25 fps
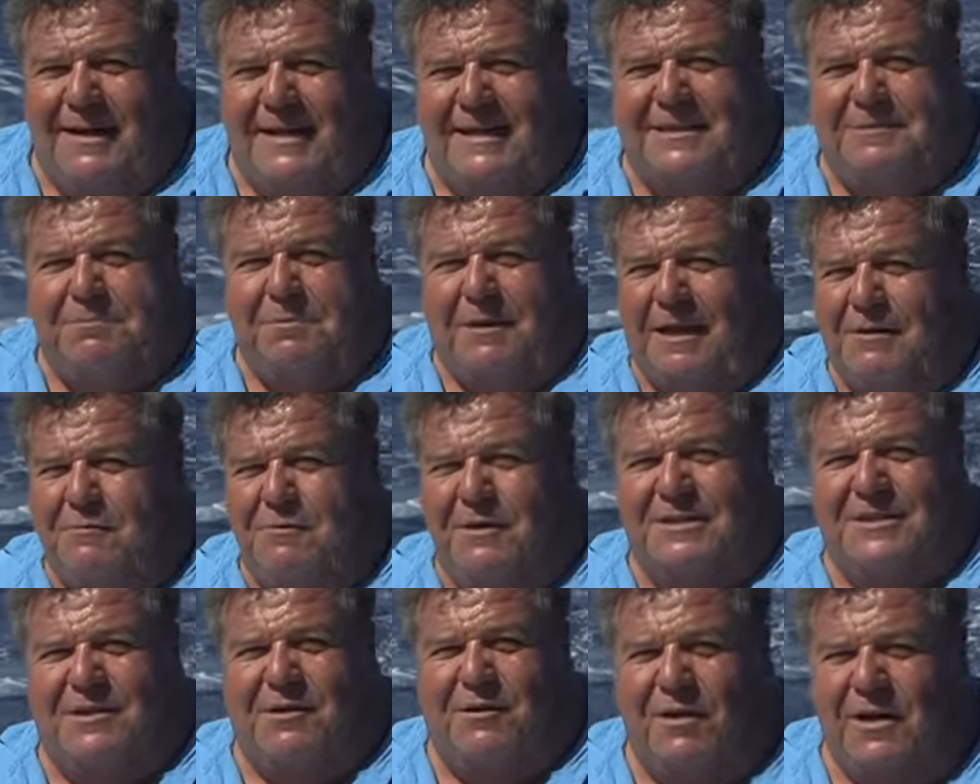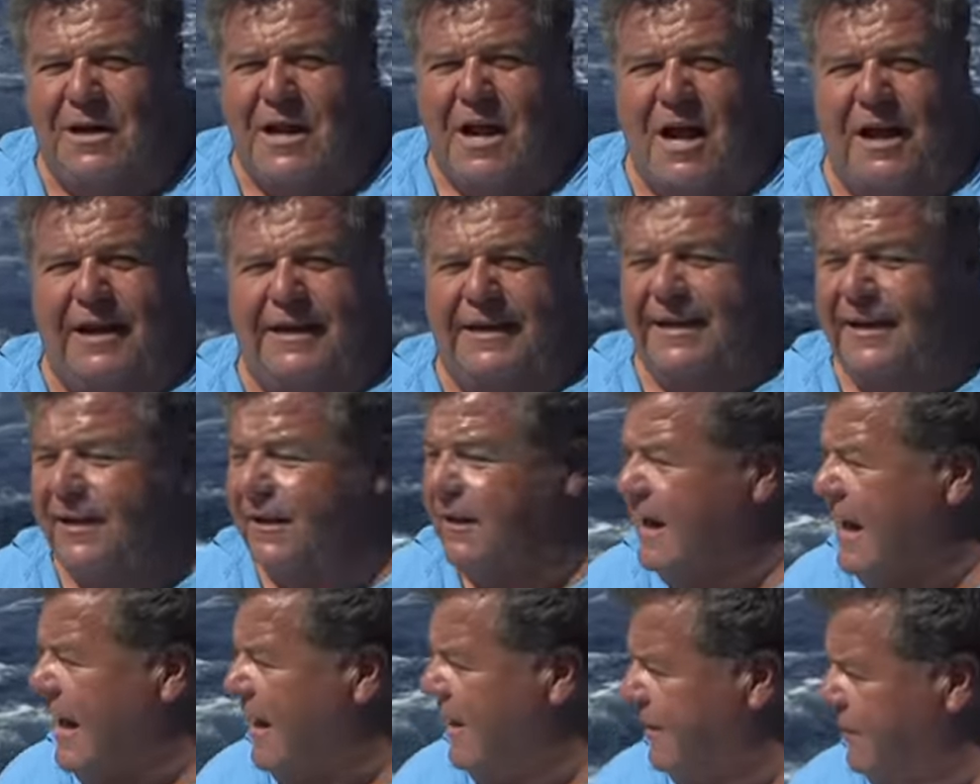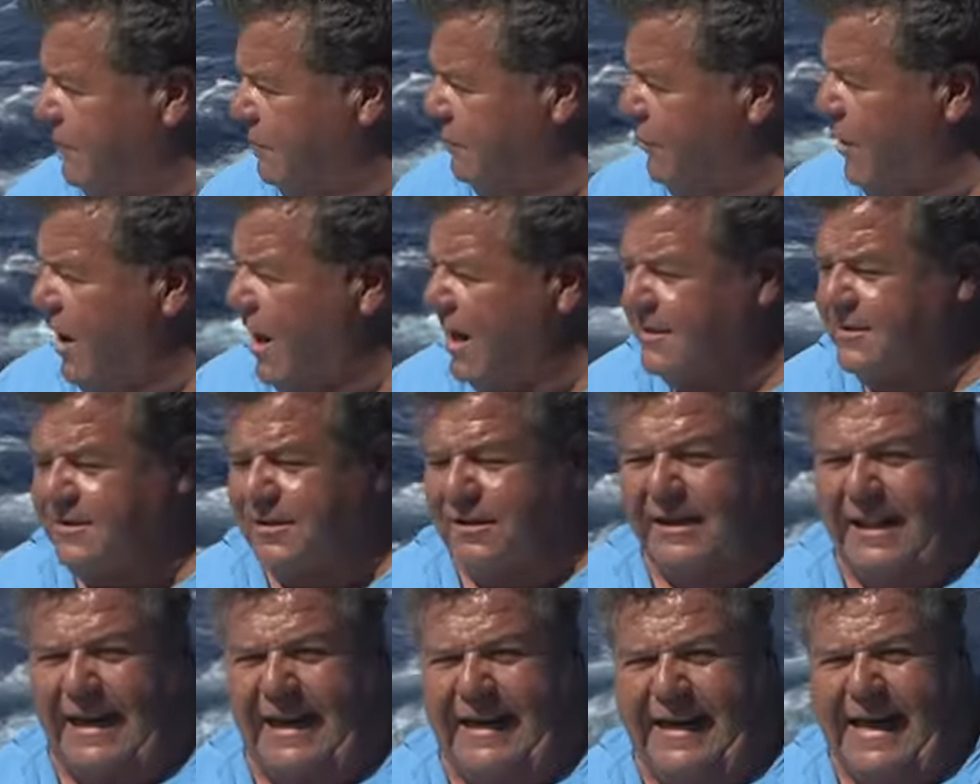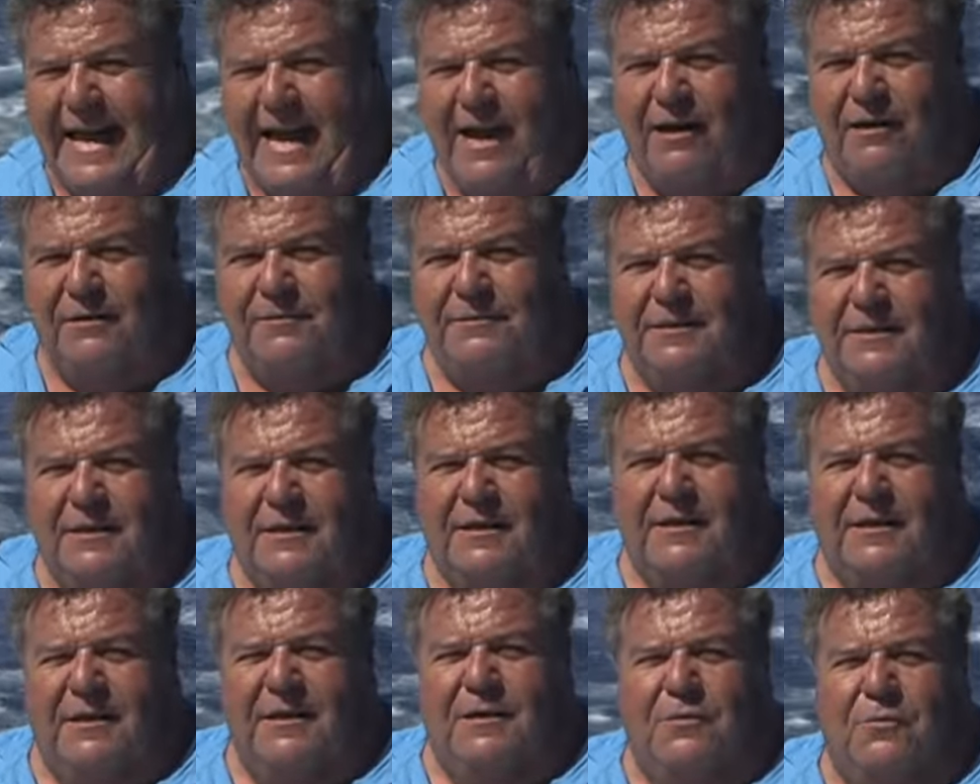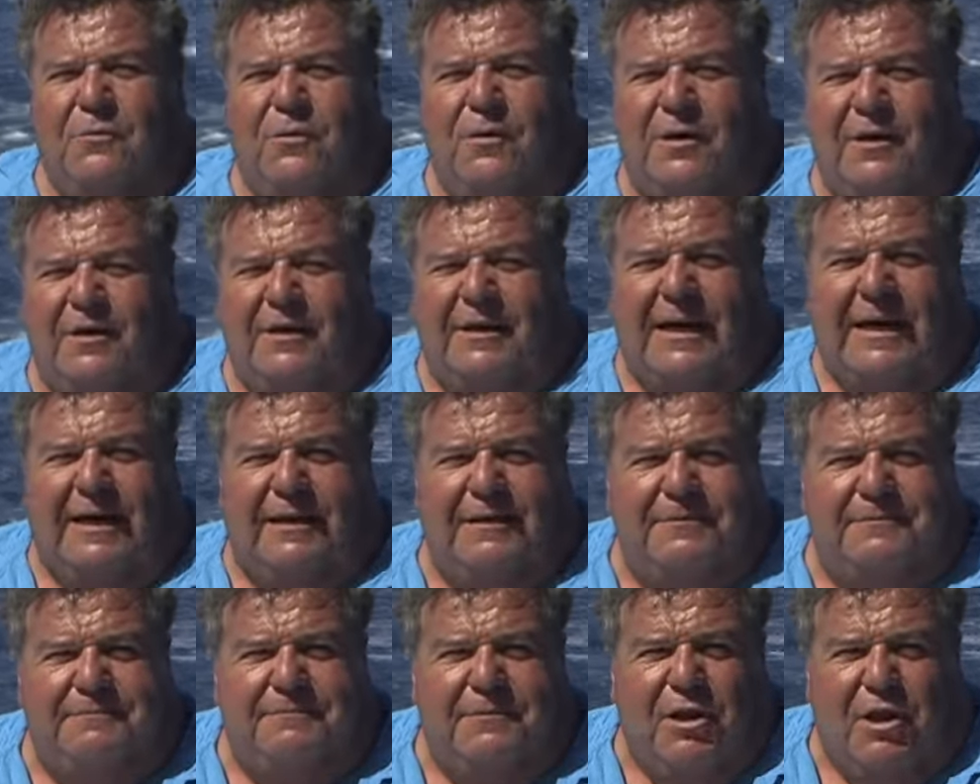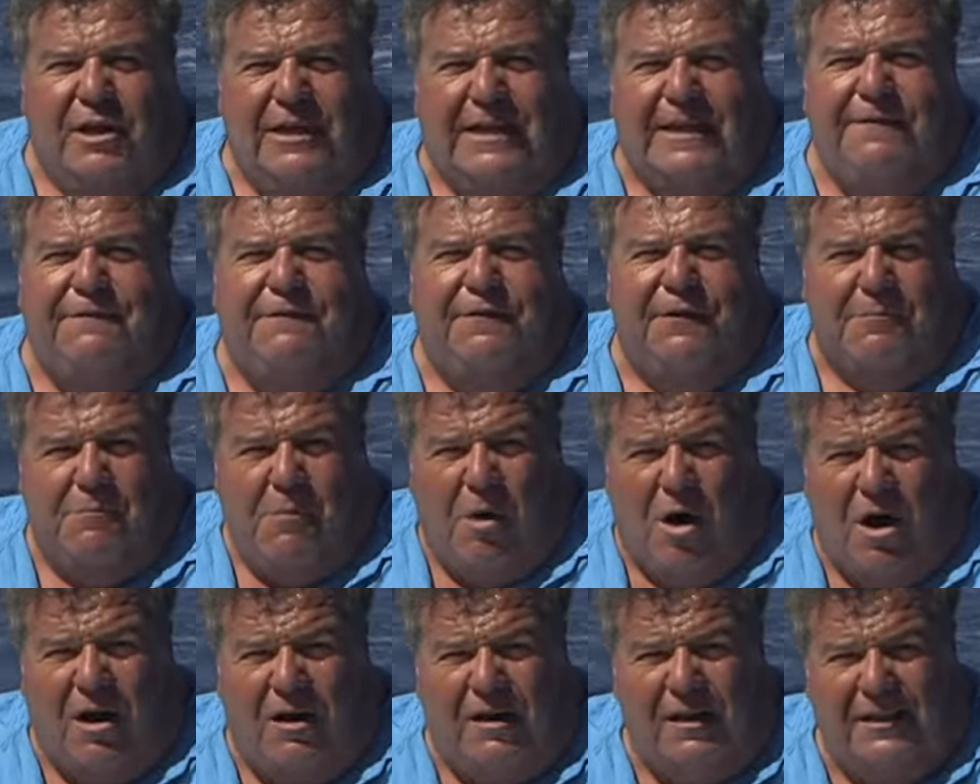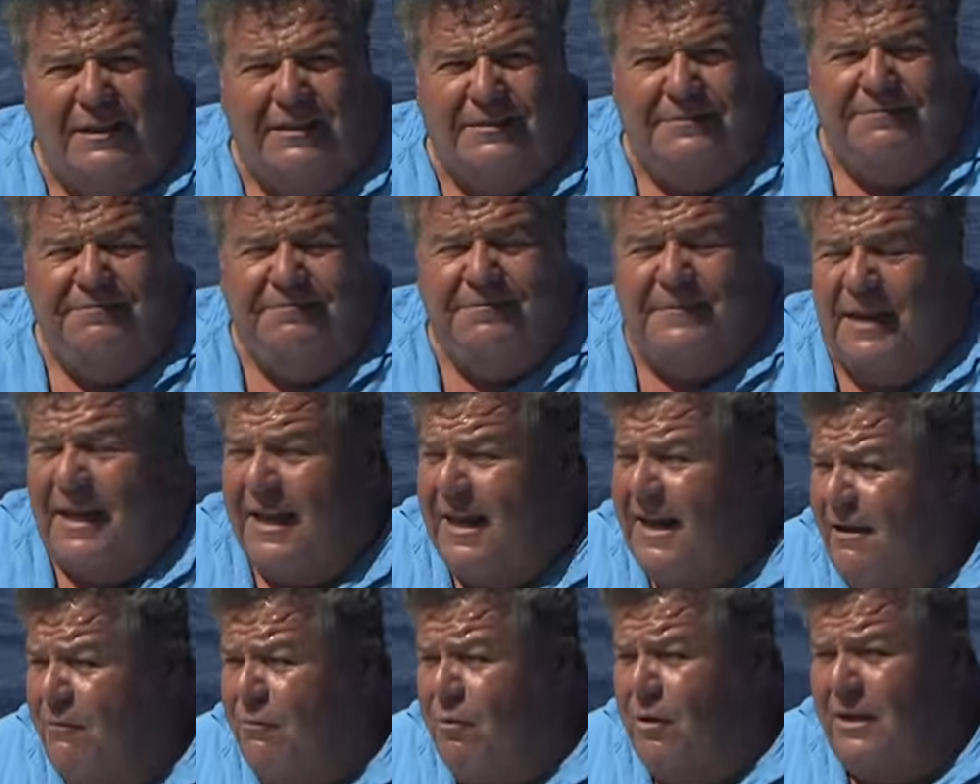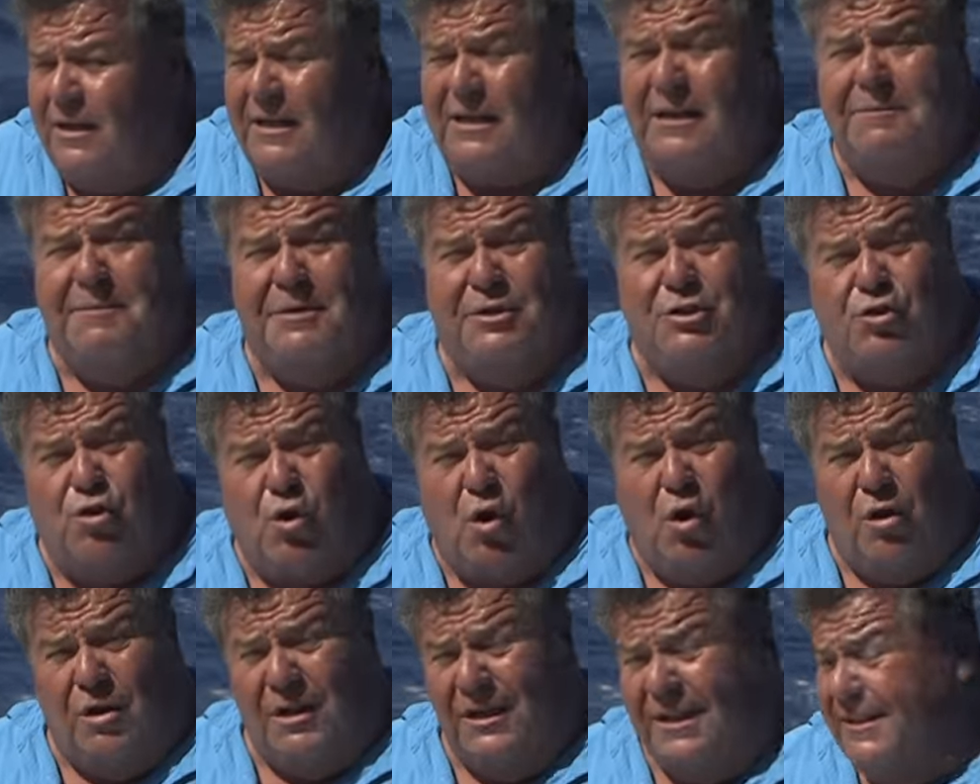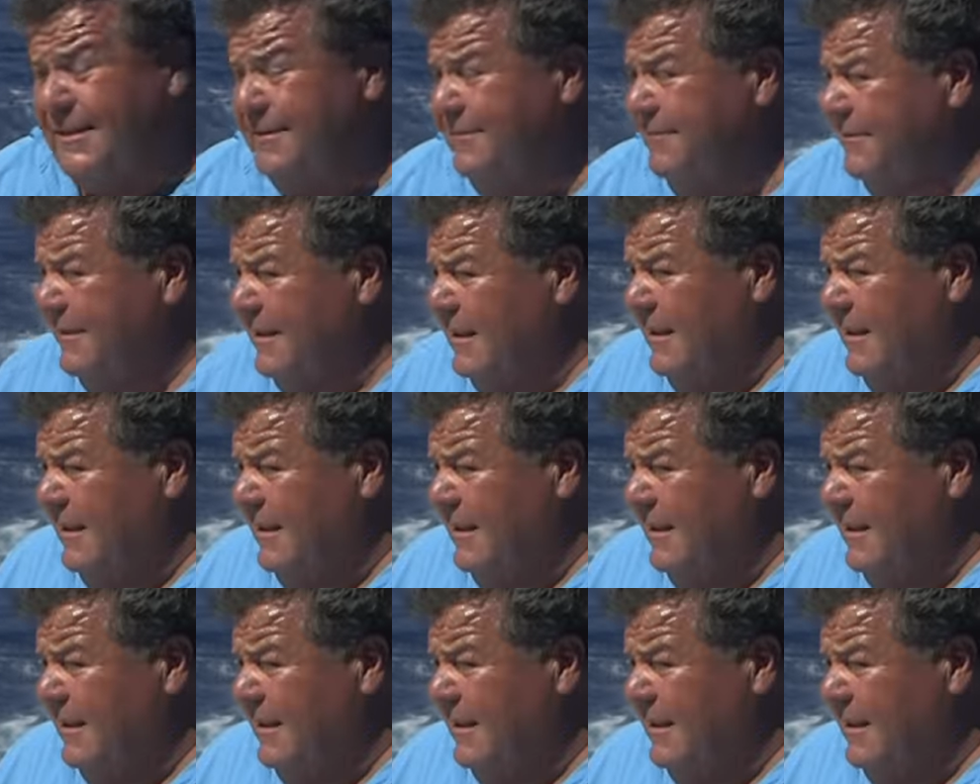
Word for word: want to explain what's going on here, how the rods are laid out. We're looking for marlin, and we're going to be trolling.